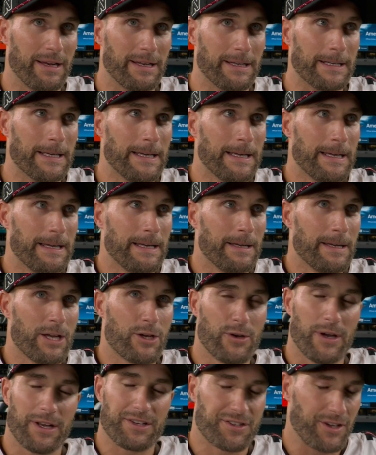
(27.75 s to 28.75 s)
And he
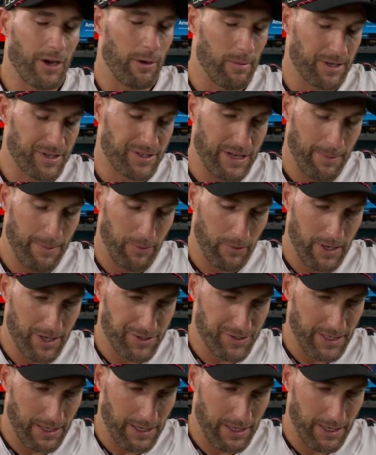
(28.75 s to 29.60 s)
created so much separation,